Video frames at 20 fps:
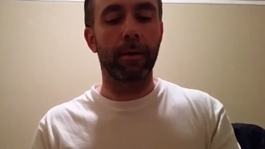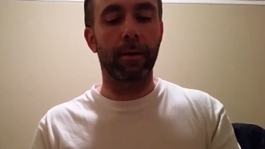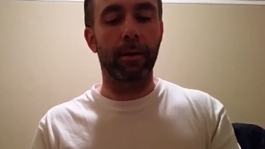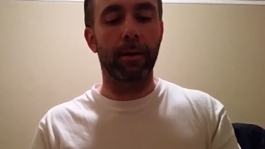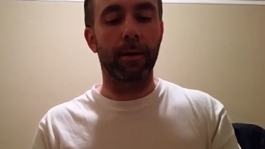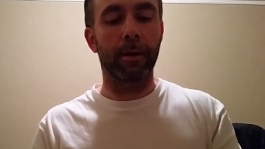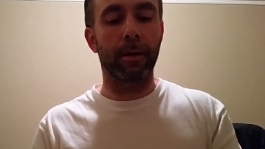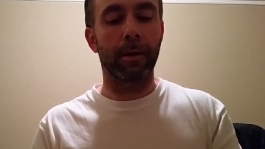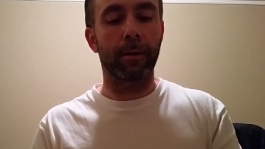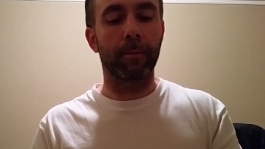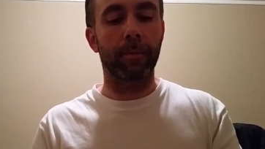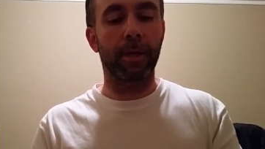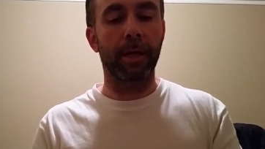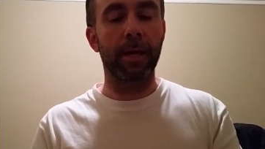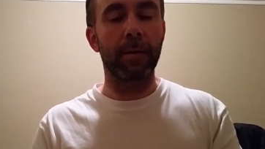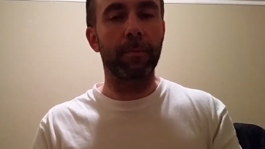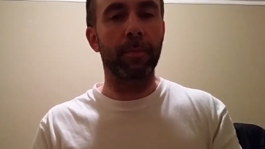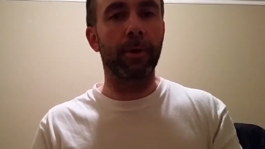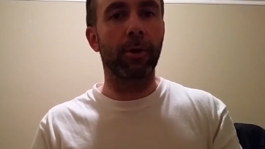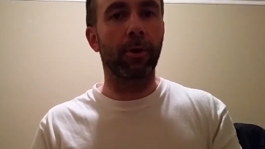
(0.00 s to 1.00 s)
Um,
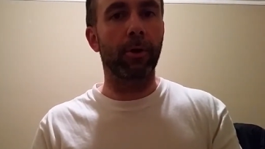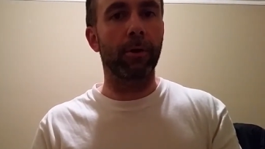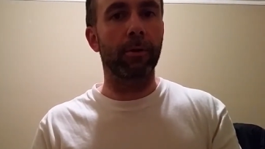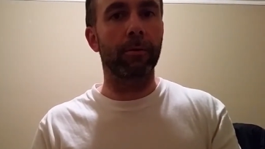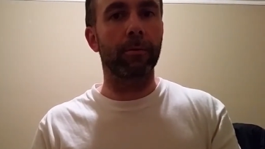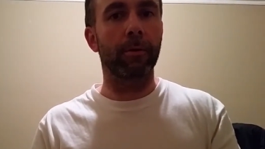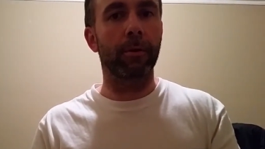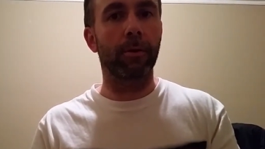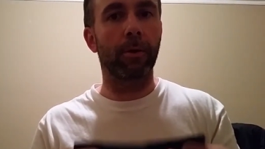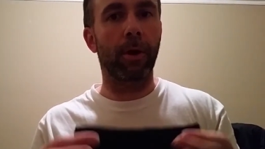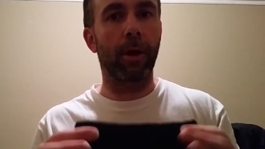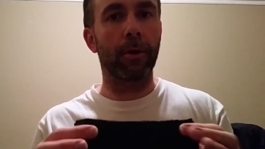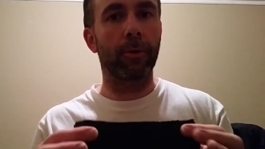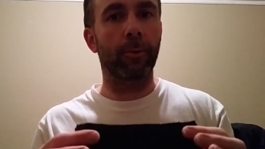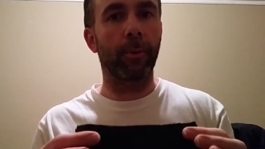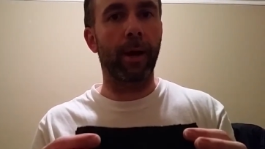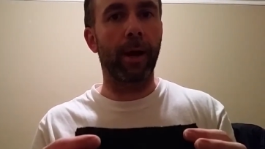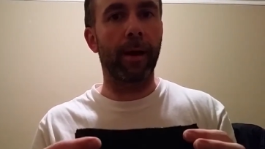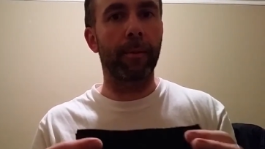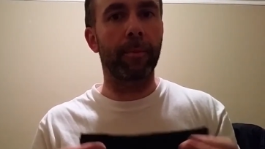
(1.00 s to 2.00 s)
keep your cloth
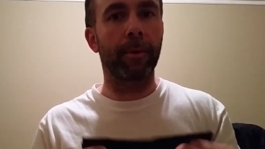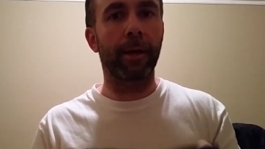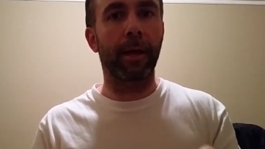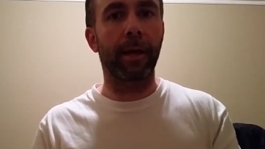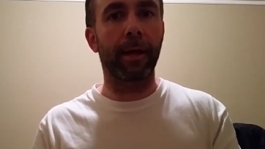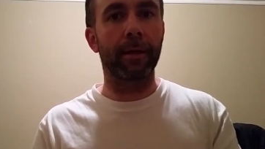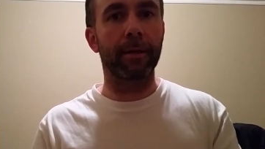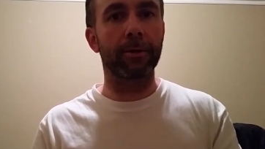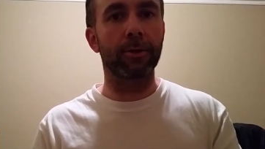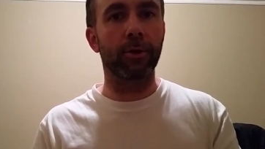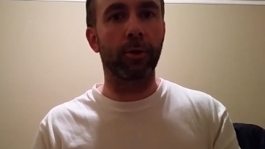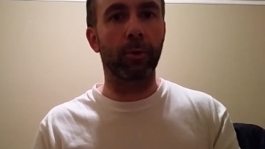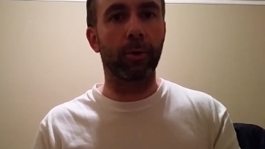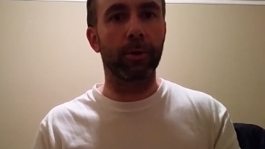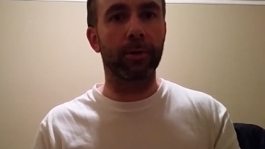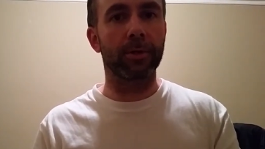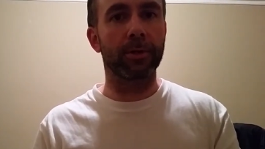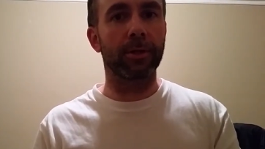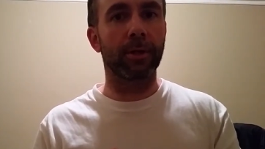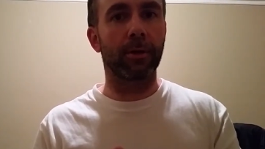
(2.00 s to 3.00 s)
wrap and your
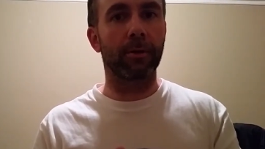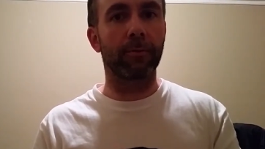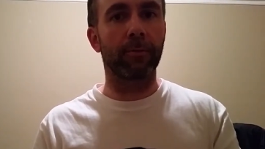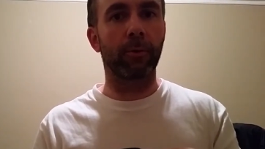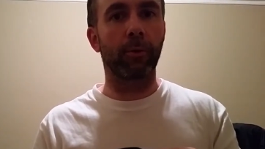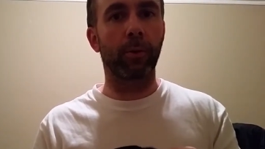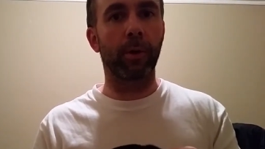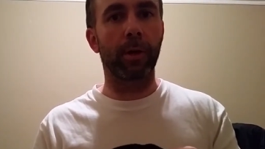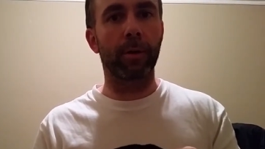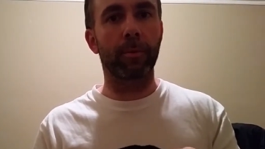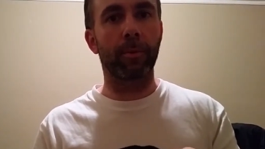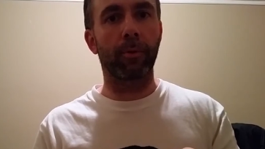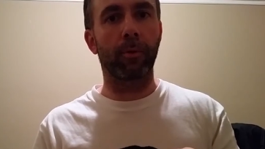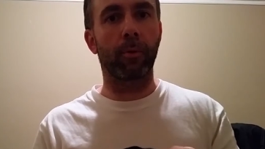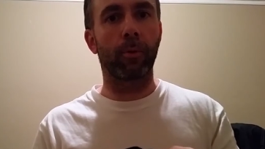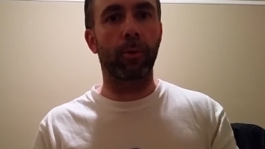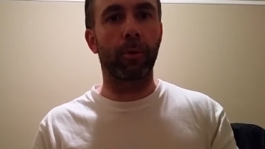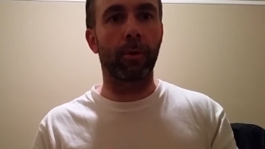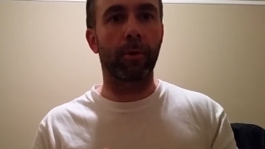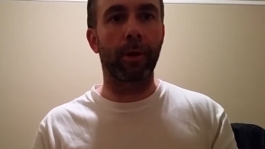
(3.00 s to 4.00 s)
self grip
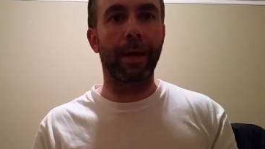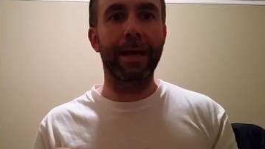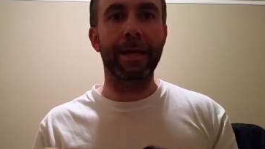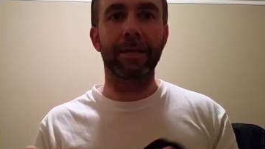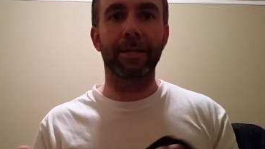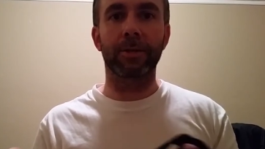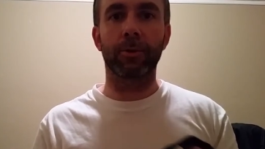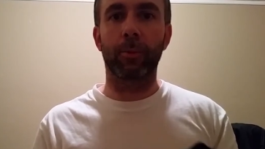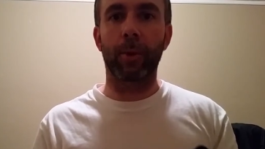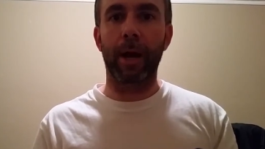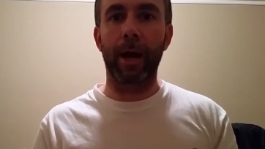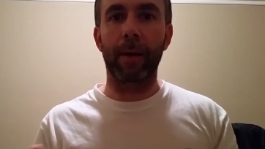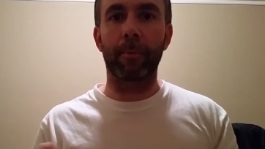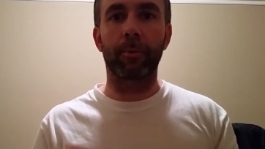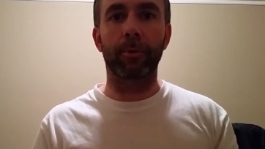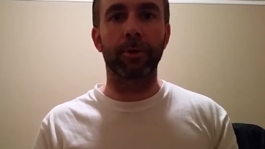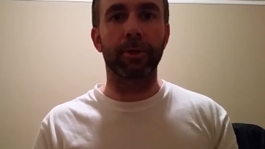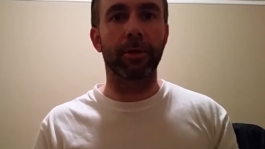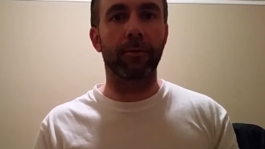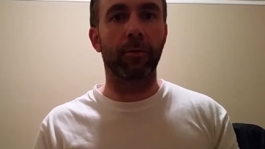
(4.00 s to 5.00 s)
or ace wrap,
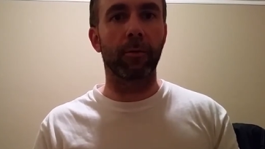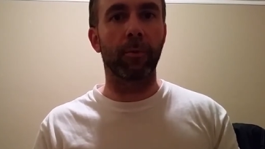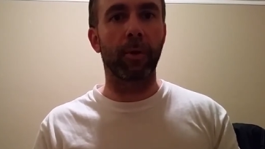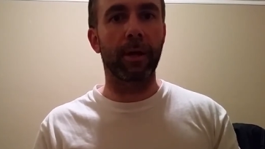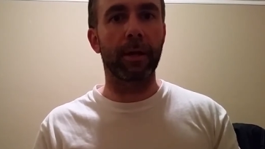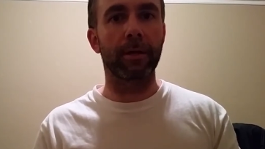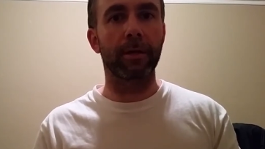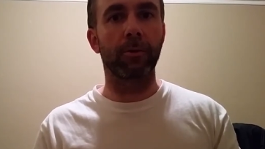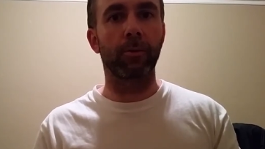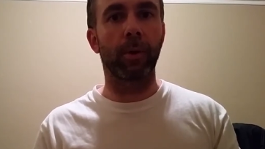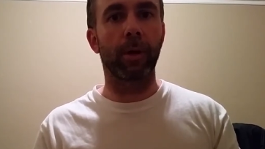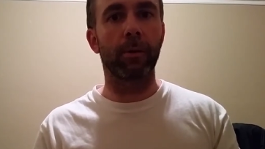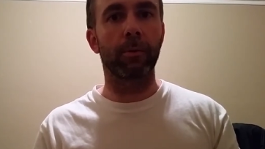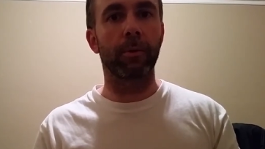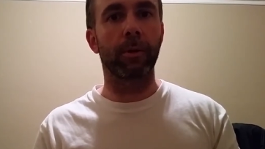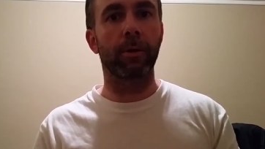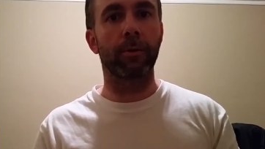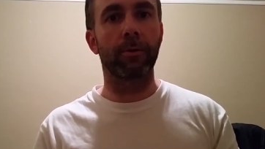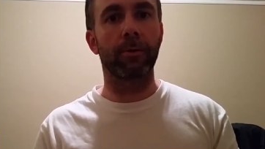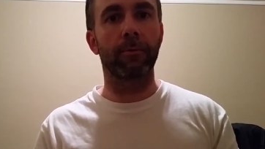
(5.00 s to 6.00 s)
whichever brand you went
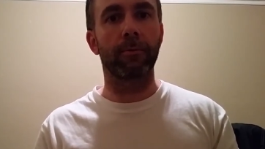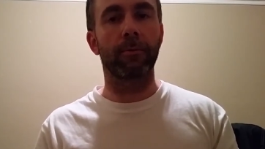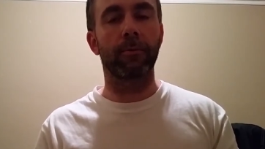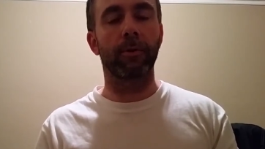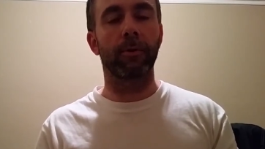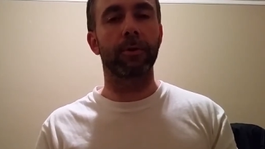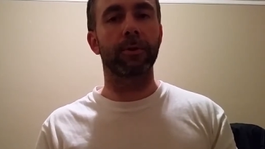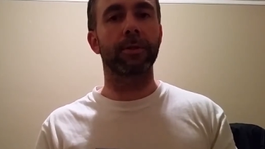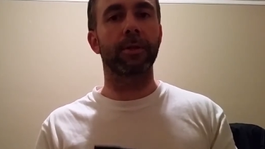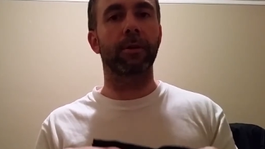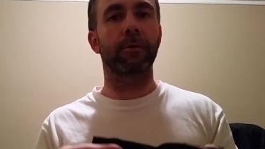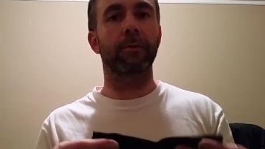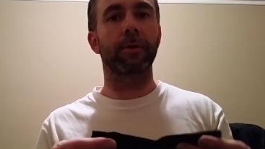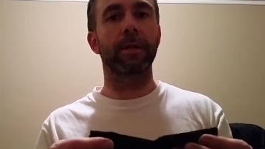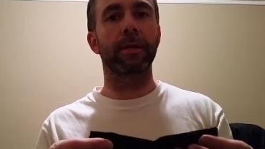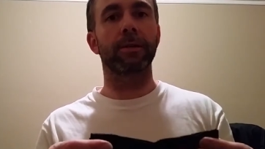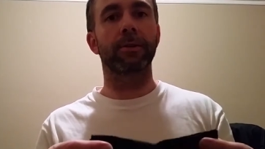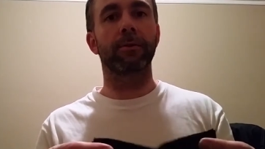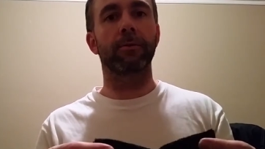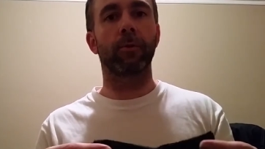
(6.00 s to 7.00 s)
with for the self
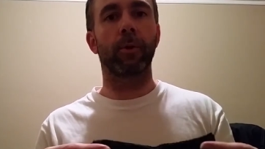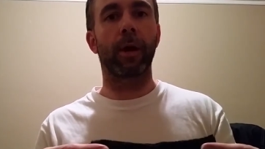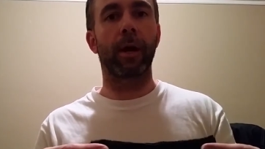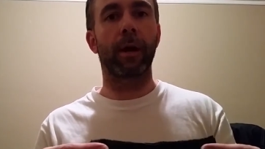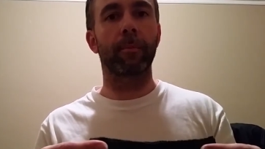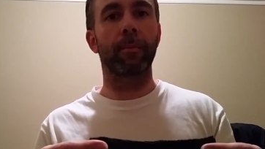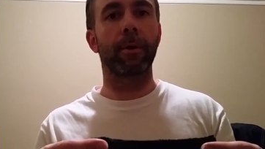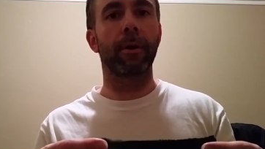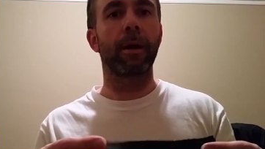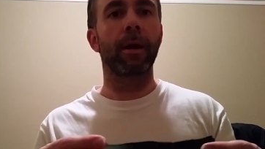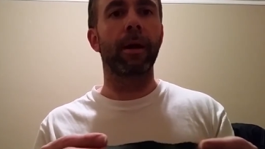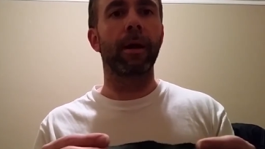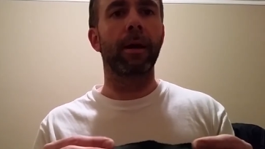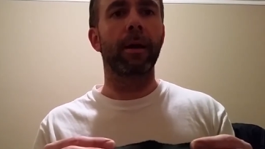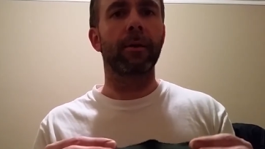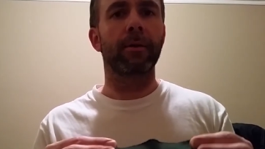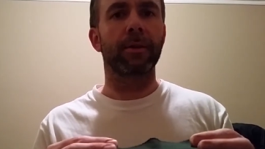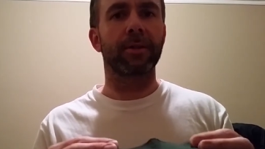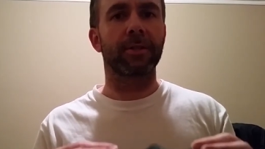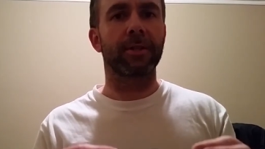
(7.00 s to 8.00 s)
adhesive wrap,
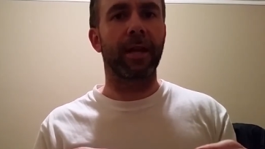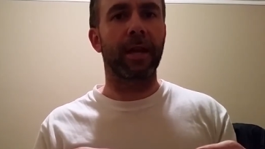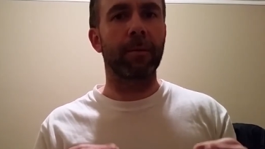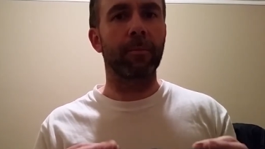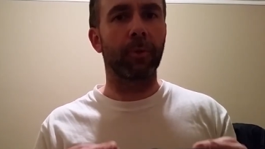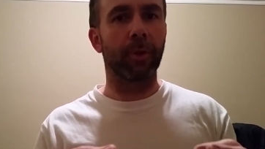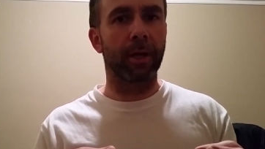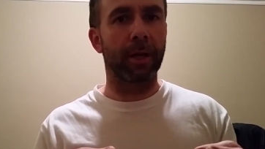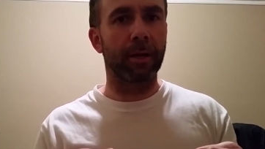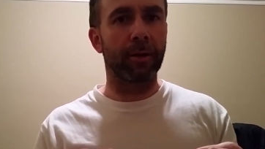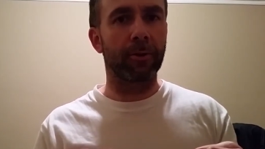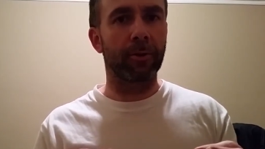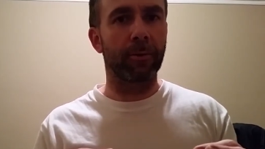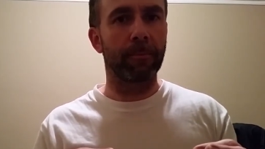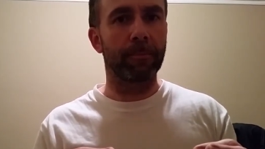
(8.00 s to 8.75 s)
the same length